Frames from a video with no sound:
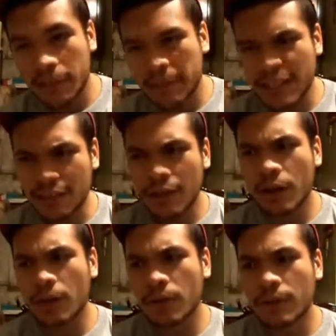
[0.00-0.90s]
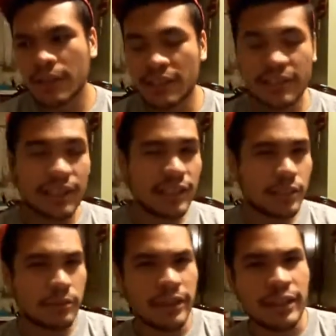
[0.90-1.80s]
we need to go into the
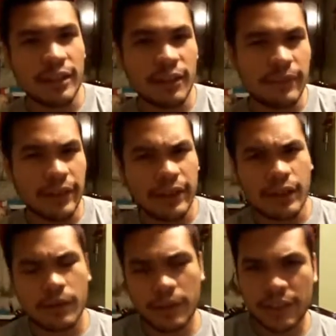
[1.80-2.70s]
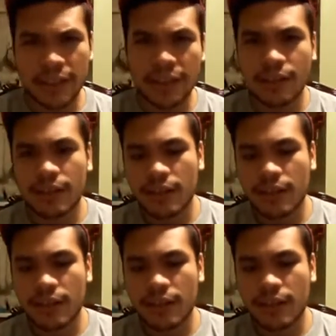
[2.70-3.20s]
history of the 8-hour workday.